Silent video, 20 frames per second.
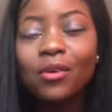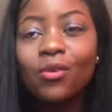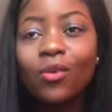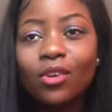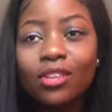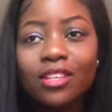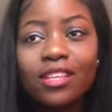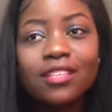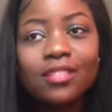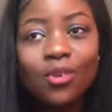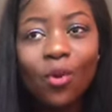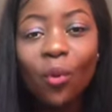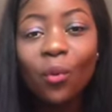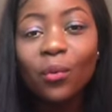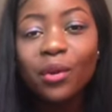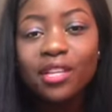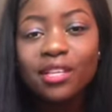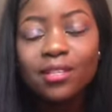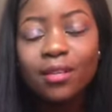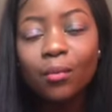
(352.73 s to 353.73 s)
There's
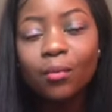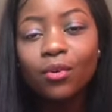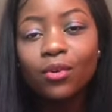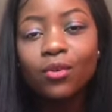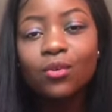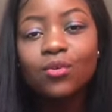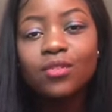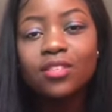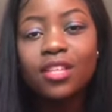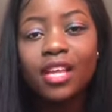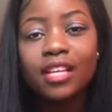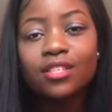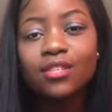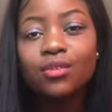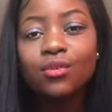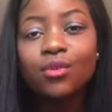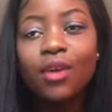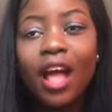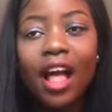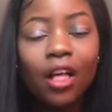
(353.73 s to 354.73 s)
always someone who's there
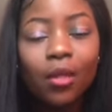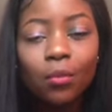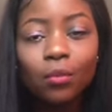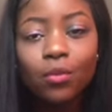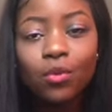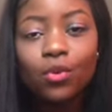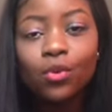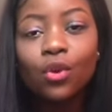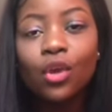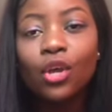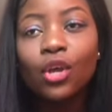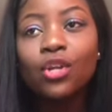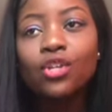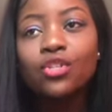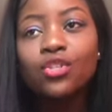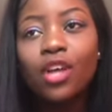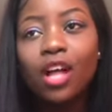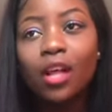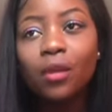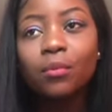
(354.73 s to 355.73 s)
to help
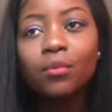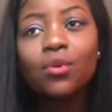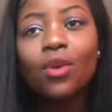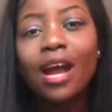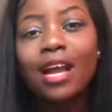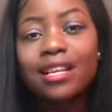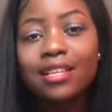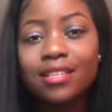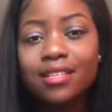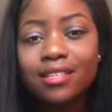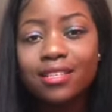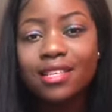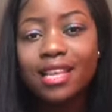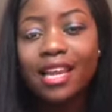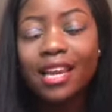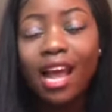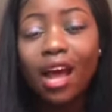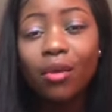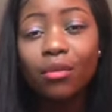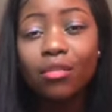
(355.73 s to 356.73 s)
you
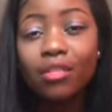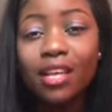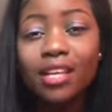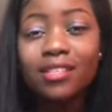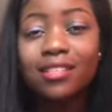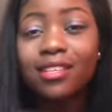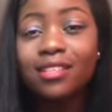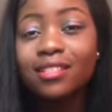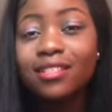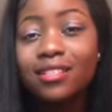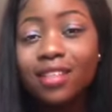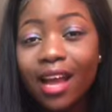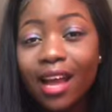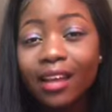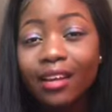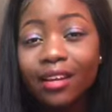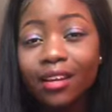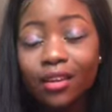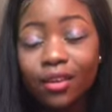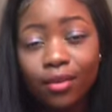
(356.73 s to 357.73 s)
understand how things are
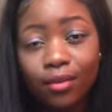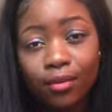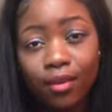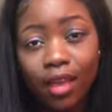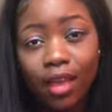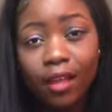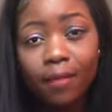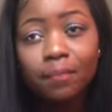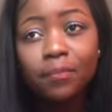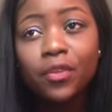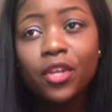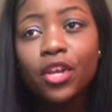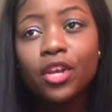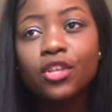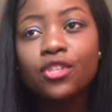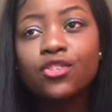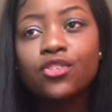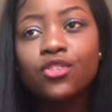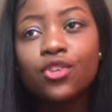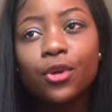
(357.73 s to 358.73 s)
done. Okay,
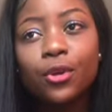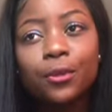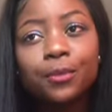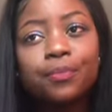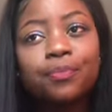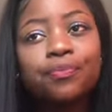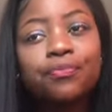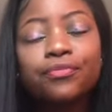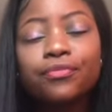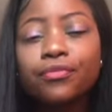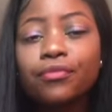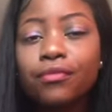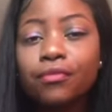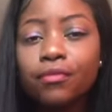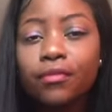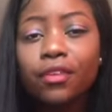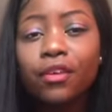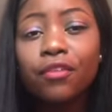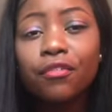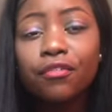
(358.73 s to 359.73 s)
so
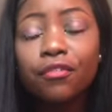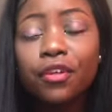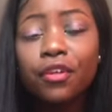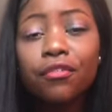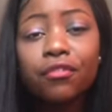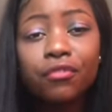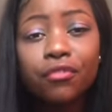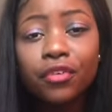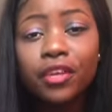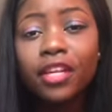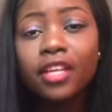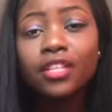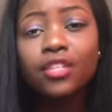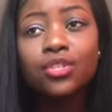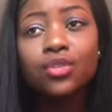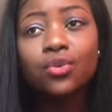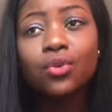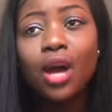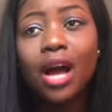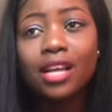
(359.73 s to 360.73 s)
feel free
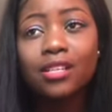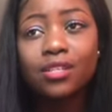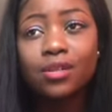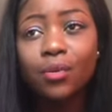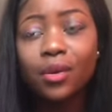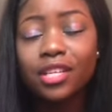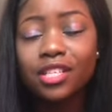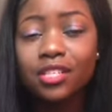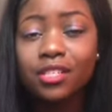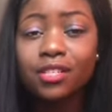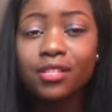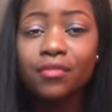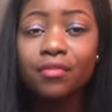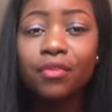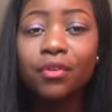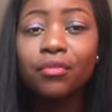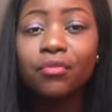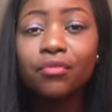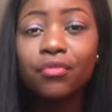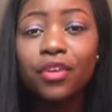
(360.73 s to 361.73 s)
to ask questions,
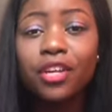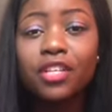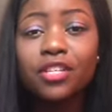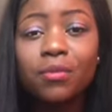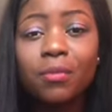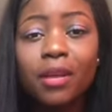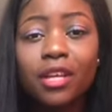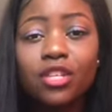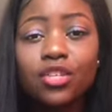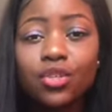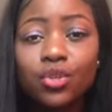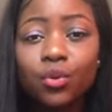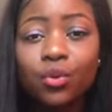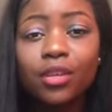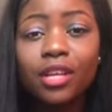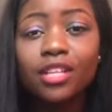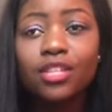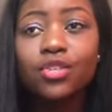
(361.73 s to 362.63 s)
feel free to make sure that